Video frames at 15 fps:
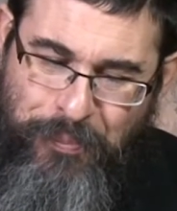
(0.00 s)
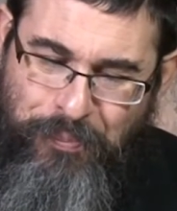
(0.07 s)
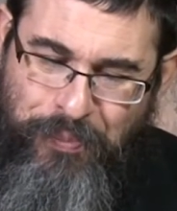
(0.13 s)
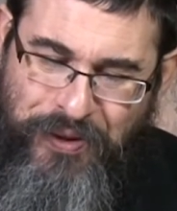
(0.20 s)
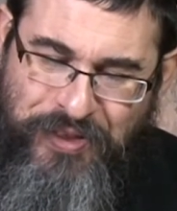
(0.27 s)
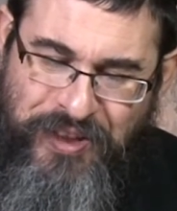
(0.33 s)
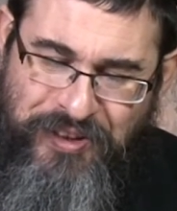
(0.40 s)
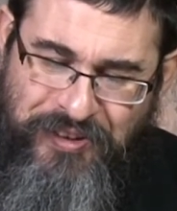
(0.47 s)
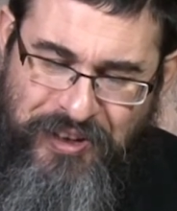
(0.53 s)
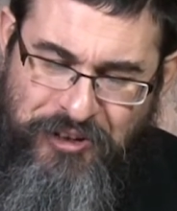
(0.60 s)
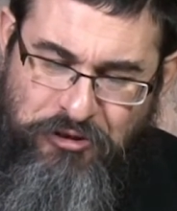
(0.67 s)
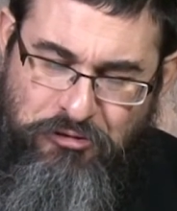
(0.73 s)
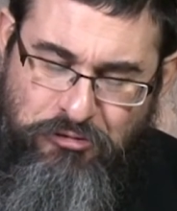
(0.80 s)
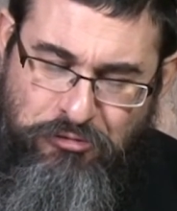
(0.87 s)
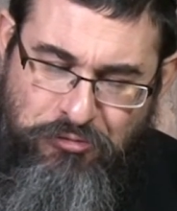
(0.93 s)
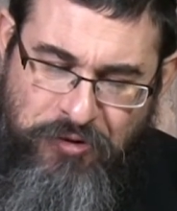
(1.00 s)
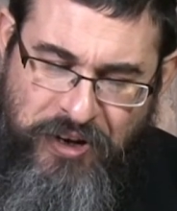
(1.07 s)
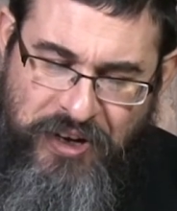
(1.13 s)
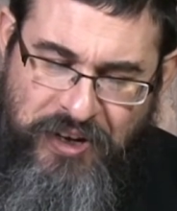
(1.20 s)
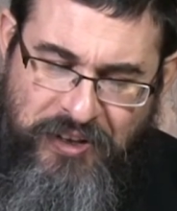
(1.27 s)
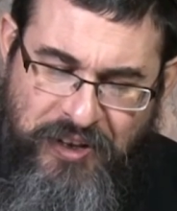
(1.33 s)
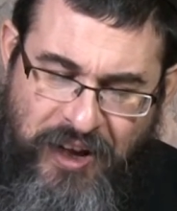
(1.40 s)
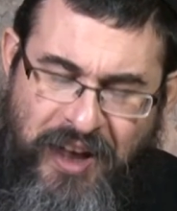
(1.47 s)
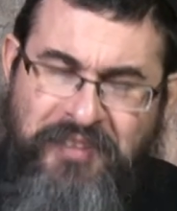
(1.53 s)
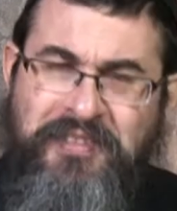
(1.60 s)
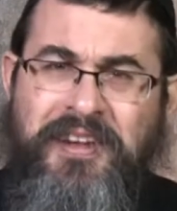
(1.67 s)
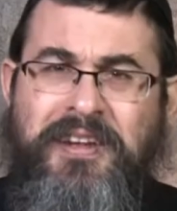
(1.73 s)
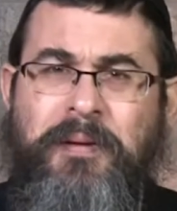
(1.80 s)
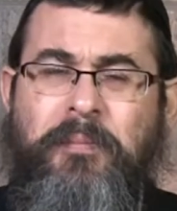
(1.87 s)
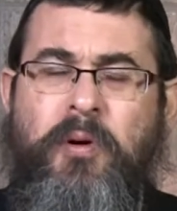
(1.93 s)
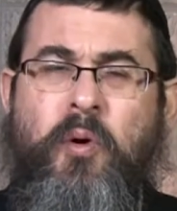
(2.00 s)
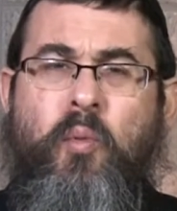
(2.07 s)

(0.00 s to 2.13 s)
But this intrigued Hasidim.